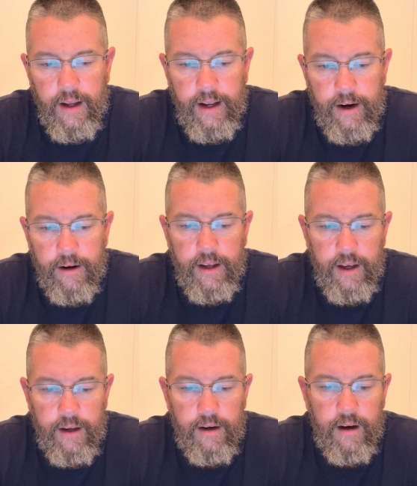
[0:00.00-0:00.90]
Here
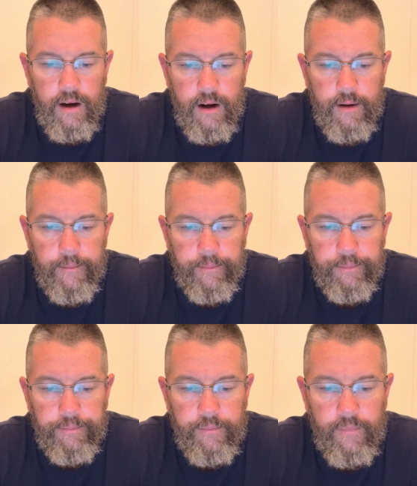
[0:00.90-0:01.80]
again,
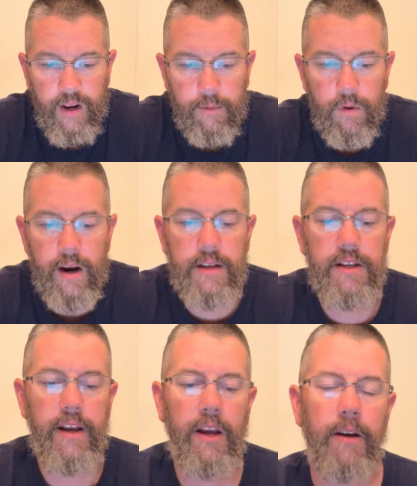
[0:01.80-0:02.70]
and when I
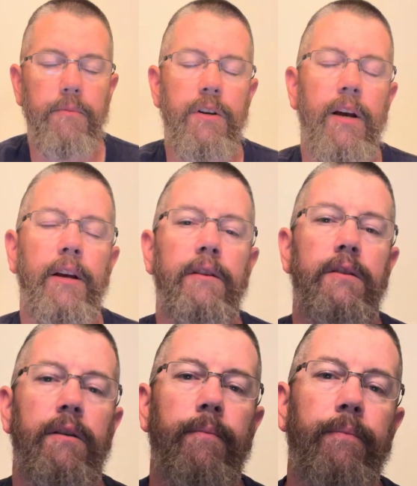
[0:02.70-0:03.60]
say ham
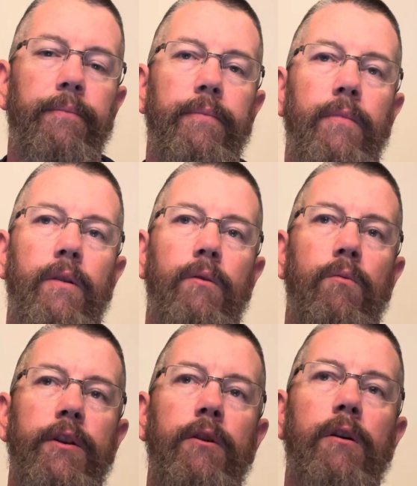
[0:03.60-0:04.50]
steaks,
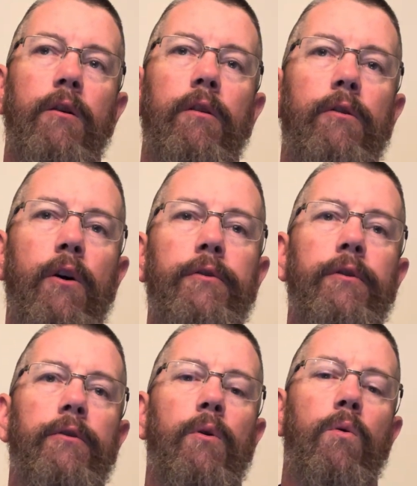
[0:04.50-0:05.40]
when you go to the
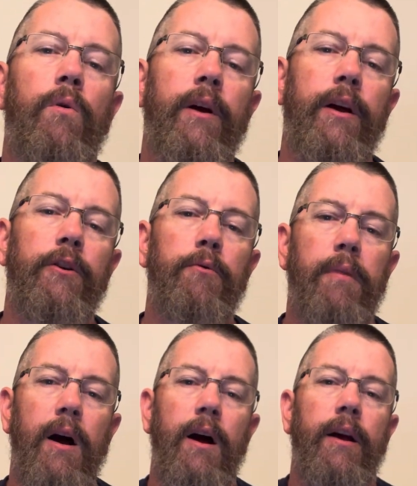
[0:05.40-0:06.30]
grocery store and you
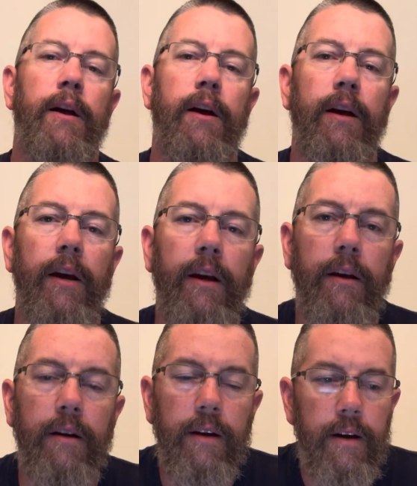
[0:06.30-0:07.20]
buy a
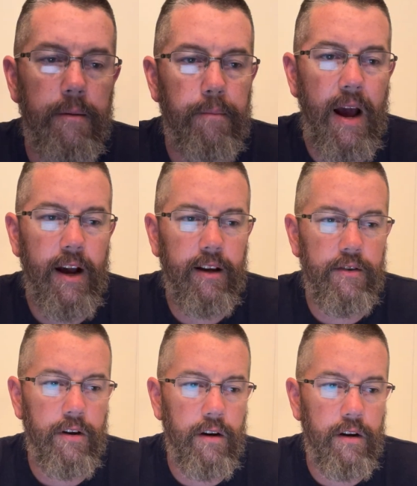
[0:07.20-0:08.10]

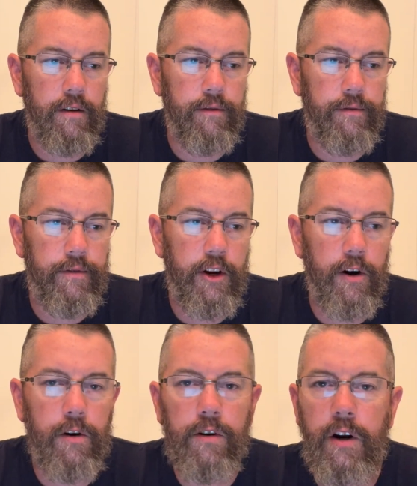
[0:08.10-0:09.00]
package of
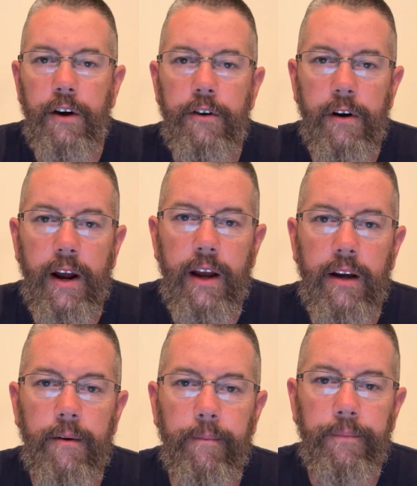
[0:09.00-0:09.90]
cured country
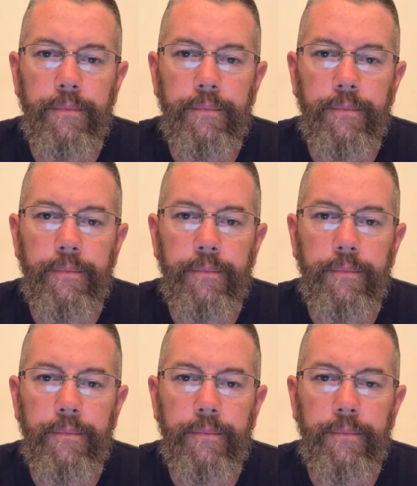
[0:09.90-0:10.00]
ham,